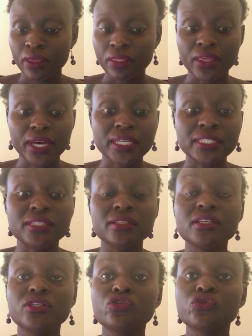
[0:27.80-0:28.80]
there is
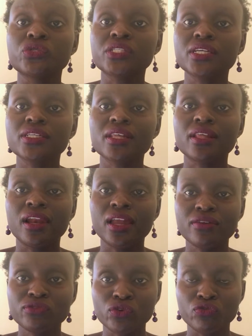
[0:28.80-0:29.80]
need to center the
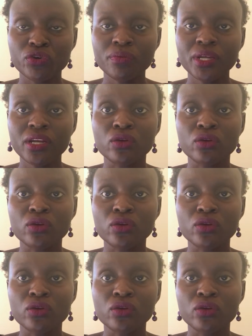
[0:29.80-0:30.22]
lives of women